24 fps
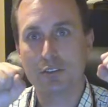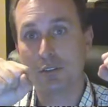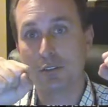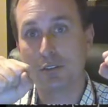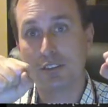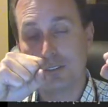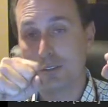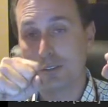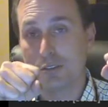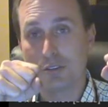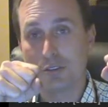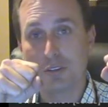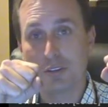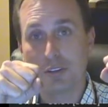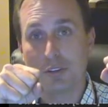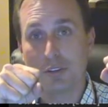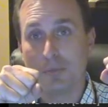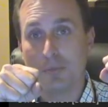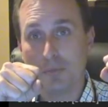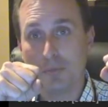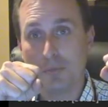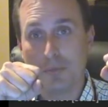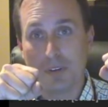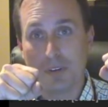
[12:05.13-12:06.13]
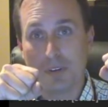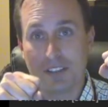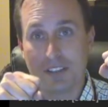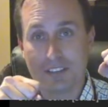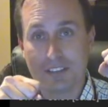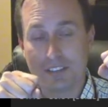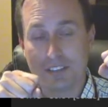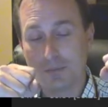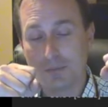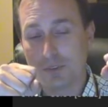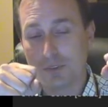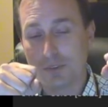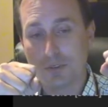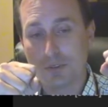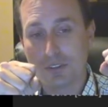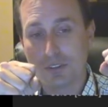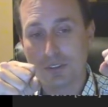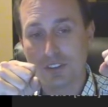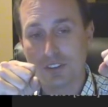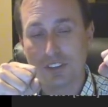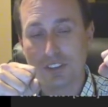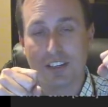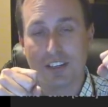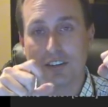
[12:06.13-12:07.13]
So as you're in, a, in some sort
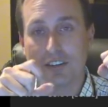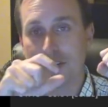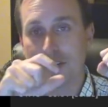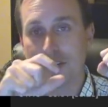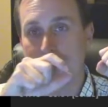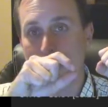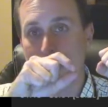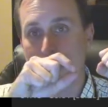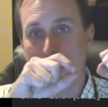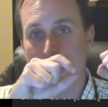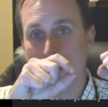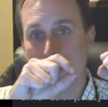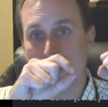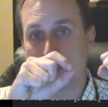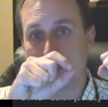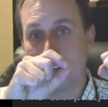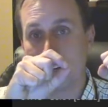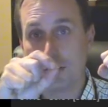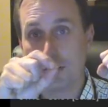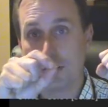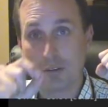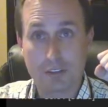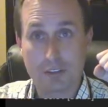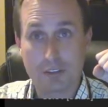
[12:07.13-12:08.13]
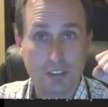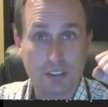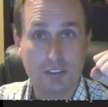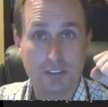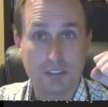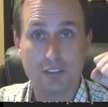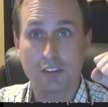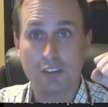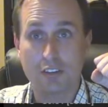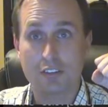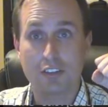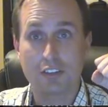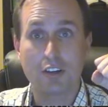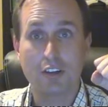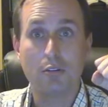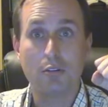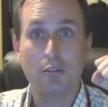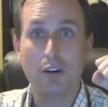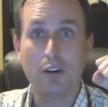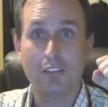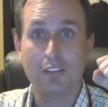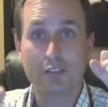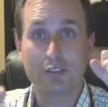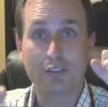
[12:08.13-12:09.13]
of scenario where the gyro is gonna start to
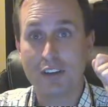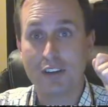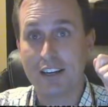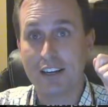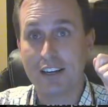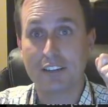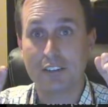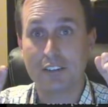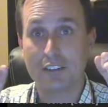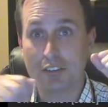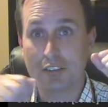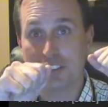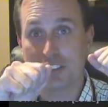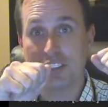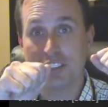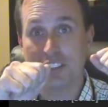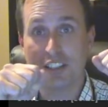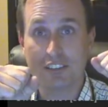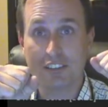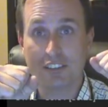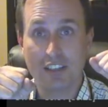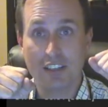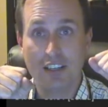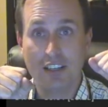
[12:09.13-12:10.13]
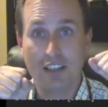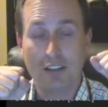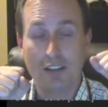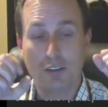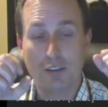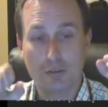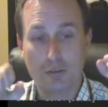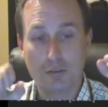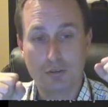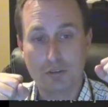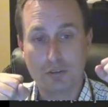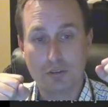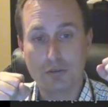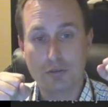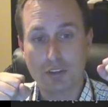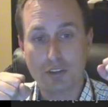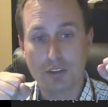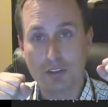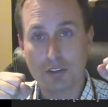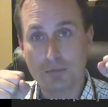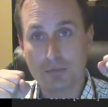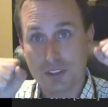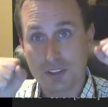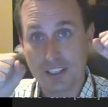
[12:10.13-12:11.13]
go off track of your sticks, those two
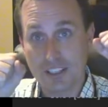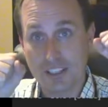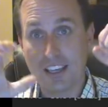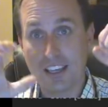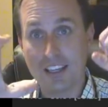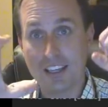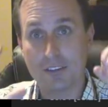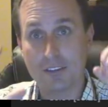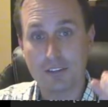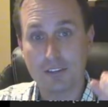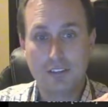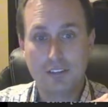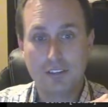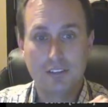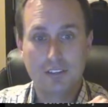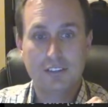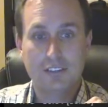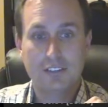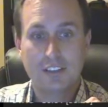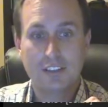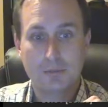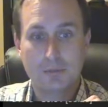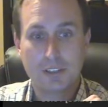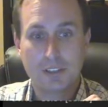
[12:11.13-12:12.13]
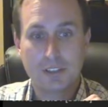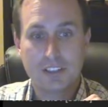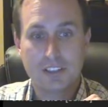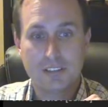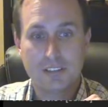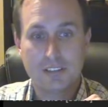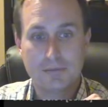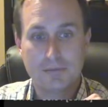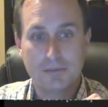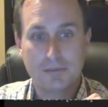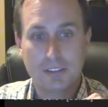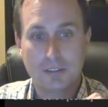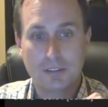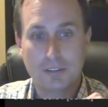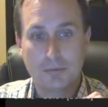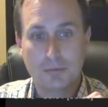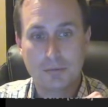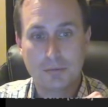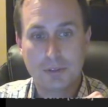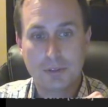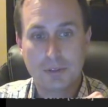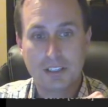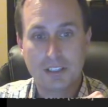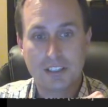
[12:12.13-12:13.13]
terms together as we, you know,
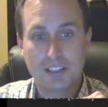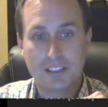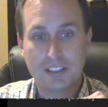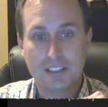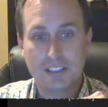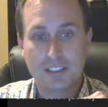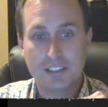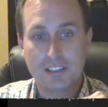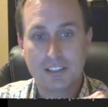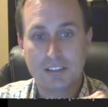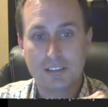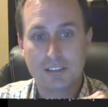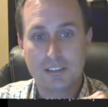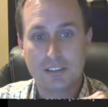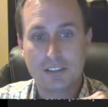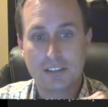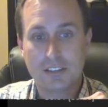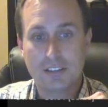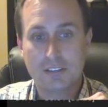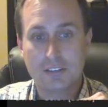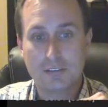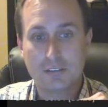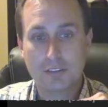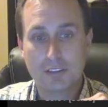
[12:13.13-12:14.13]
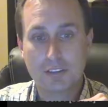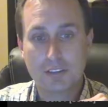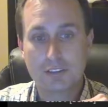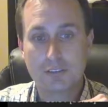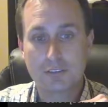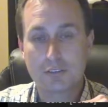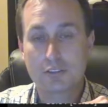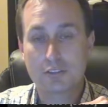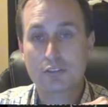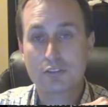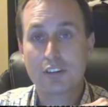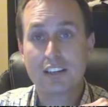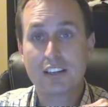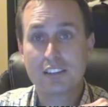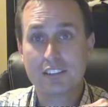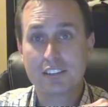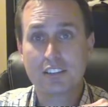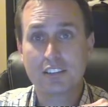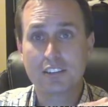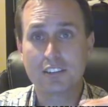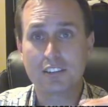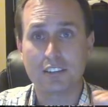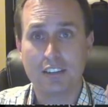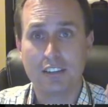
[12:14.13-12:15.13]
we can increase, increase their strengths
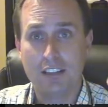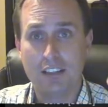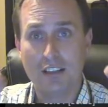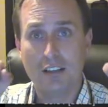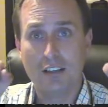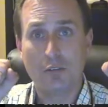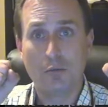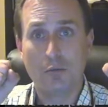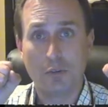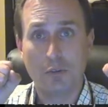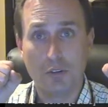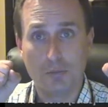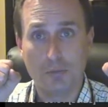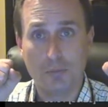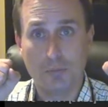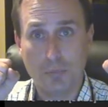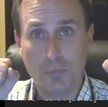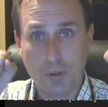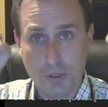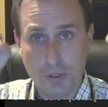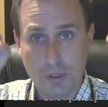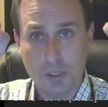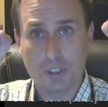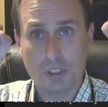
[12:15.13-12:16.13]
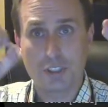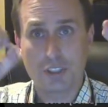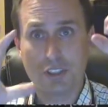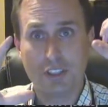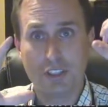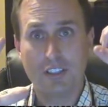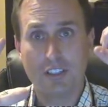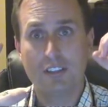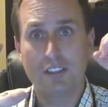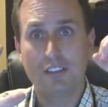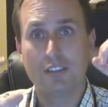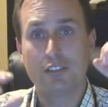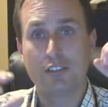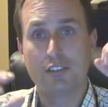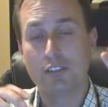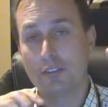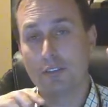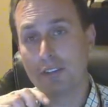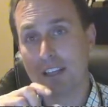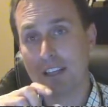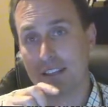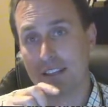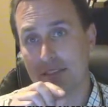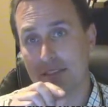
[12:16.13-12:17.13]
here, will push
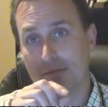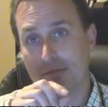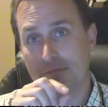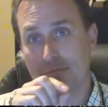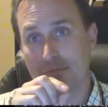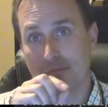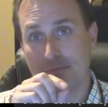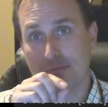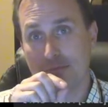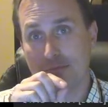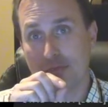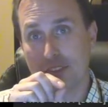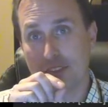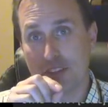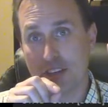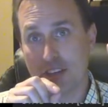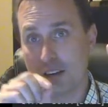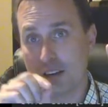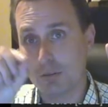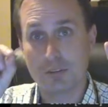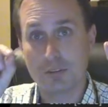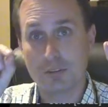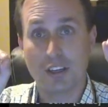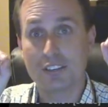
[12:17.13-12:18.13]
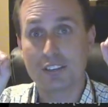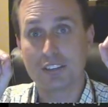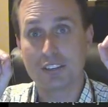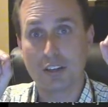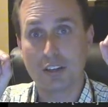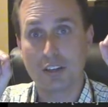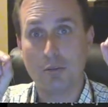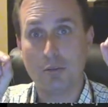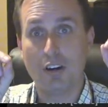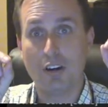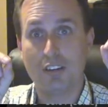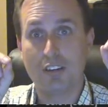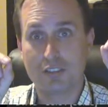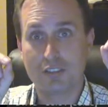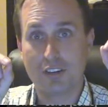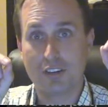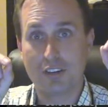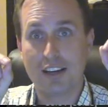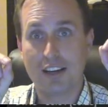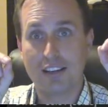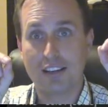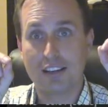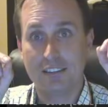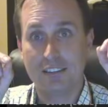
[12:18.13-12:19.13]
so that the gyro doesn't go off
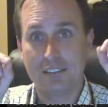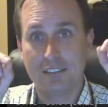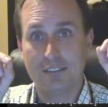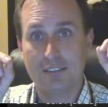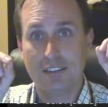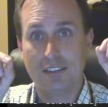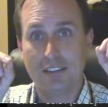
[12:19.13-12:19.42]
track.